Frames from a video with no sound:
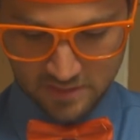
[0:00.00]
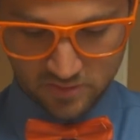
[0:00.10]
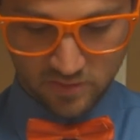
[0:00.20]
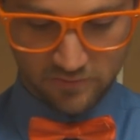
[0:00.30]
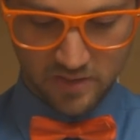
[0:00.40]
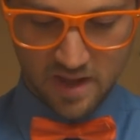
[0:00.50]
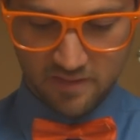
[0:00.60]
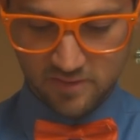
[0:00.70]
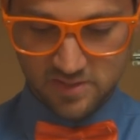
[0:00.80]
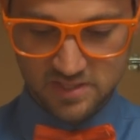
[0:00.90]
So if you
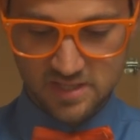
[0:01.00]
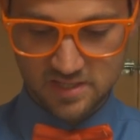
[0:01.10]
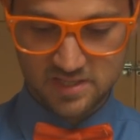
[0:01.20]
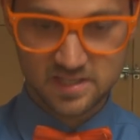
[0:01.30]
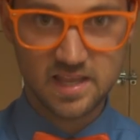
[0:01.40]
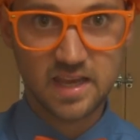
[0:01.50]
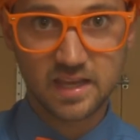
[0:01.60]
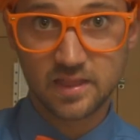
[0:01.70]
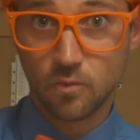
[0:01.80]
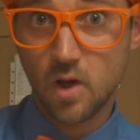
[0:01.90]
ever see a
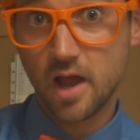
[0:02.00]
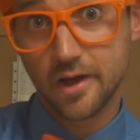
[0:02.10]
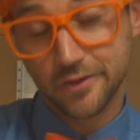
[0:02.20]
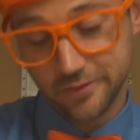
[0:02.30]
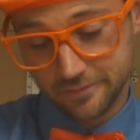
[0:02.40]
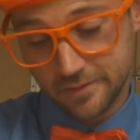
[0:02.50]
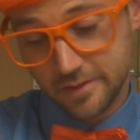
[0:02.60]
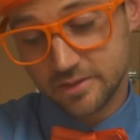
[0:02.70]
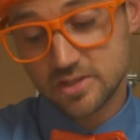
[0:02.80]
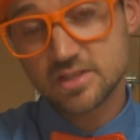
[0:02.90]
snake in the wild,
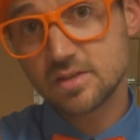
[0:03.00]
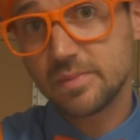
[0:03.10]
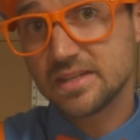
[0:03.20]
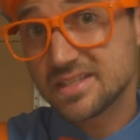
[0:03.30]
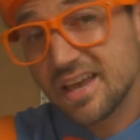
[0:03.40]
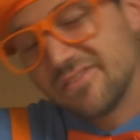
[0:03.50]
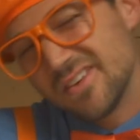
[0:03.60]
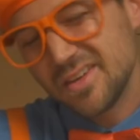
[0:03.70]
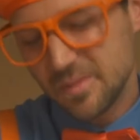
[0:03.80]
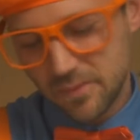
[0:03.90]
just to be safe,
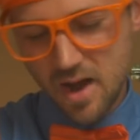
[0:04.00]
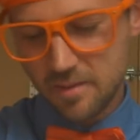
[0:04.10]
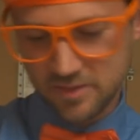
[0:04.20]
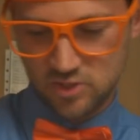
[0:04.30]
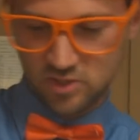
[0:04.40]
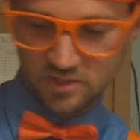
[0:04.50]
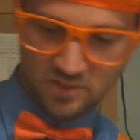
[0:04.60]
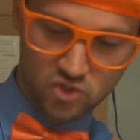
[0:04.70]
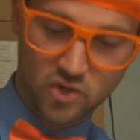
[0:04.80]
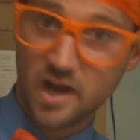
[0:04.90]
you probably
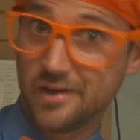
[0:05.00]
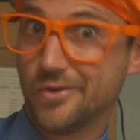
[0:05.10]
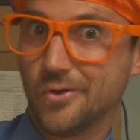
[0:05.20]
shouldn't try and